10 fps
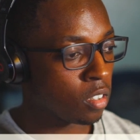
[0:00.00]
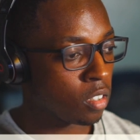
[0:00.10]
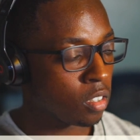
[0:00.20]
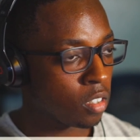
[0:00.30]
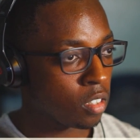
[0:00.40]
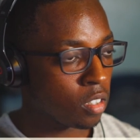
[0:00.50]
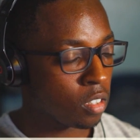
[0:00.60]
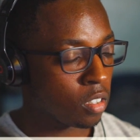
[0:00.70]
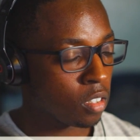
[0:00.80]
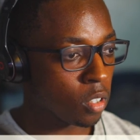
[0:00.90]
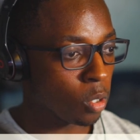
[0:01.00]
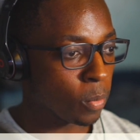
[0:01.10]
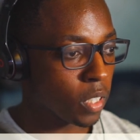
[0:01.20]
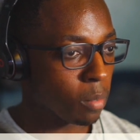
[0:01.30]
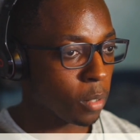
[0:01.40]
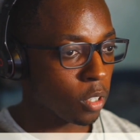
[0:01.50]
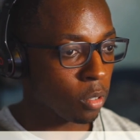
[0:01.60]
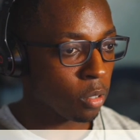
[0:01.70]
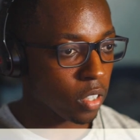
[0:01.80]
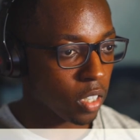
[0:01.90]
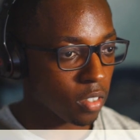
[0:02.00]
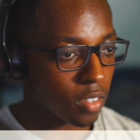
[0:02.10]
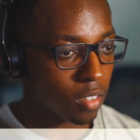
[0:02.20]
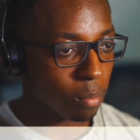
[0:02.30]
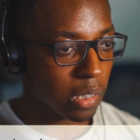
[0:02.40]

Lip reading: open up a new thing to play it back.